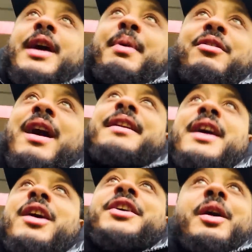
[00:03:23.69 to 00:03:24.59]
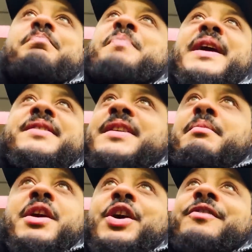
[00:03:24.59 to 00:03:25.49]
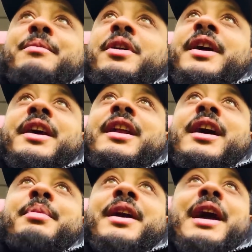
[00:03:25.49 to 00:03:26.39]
But right now, you're pissing me off. I'm not gonna lie, blood.